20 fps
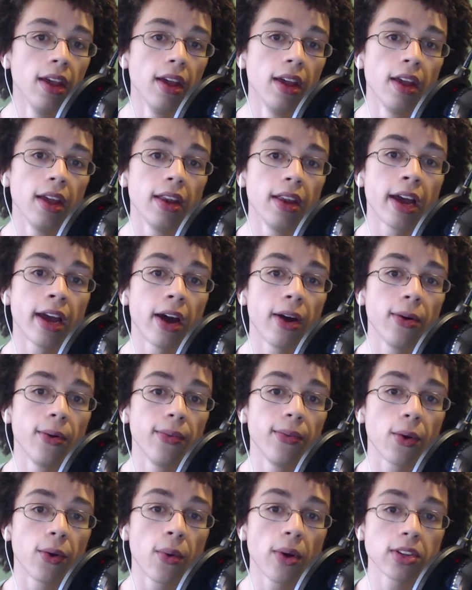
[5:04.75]
Now,
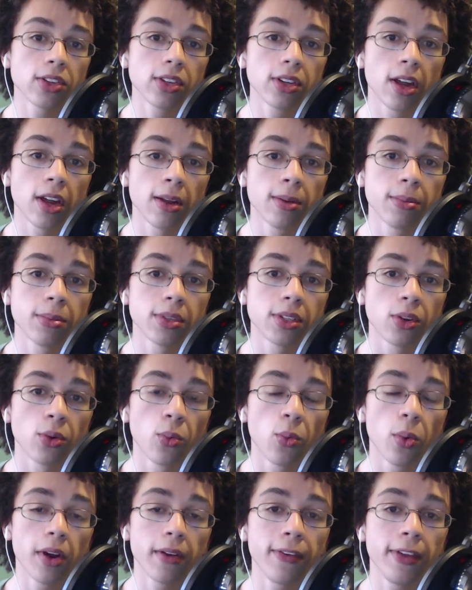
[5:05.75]
the question comes,
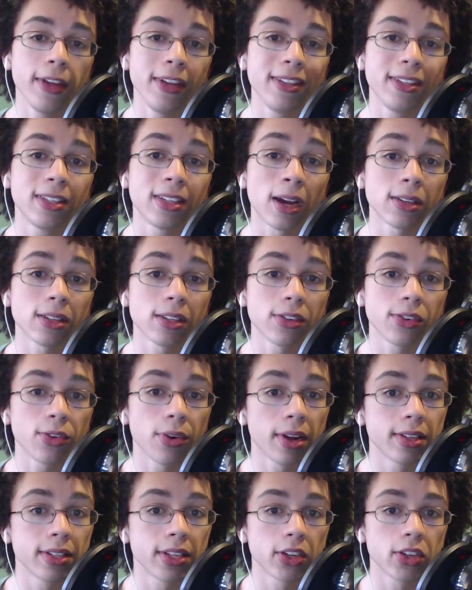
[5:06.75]
what if he doesn't
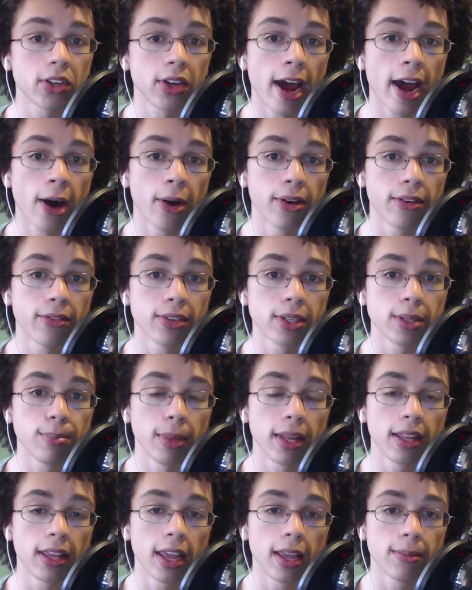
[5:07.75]
transition out of his
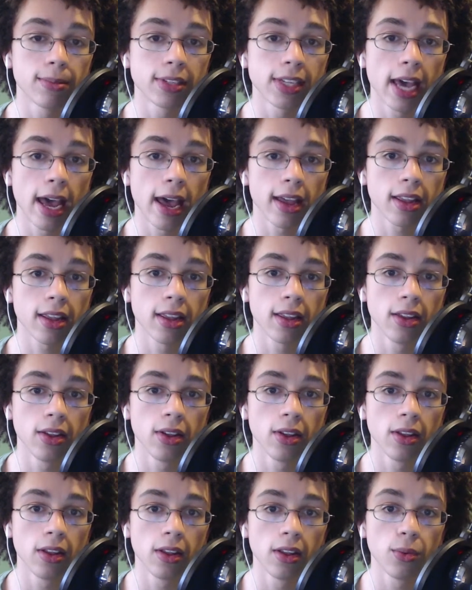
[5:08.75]
mid-game tech?
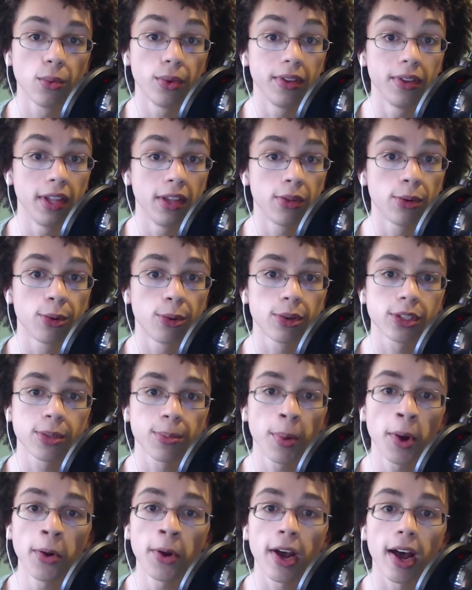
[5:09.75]
Well, neither does the
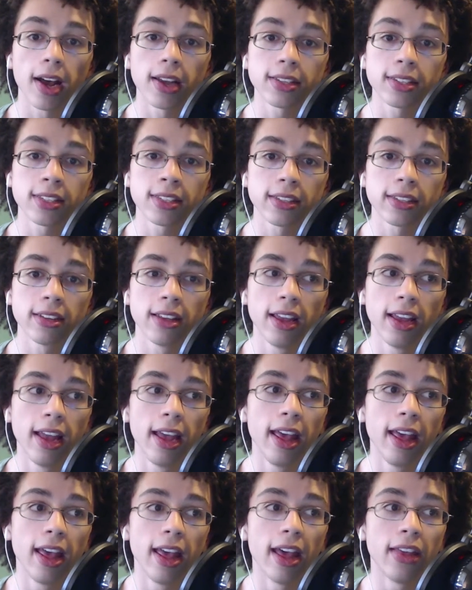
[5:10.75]
Protoss.
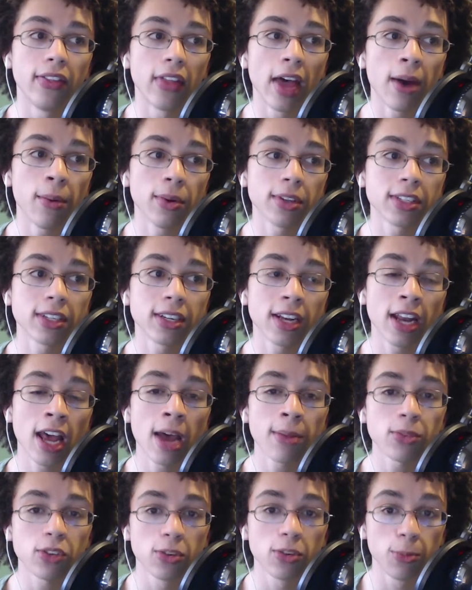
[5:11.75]
And that wasn't an
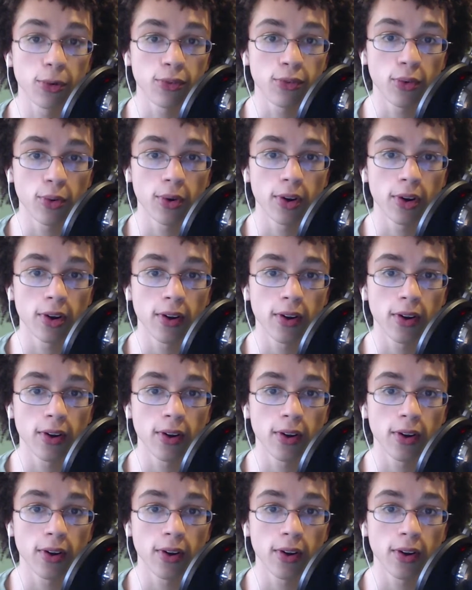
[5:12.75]
option before.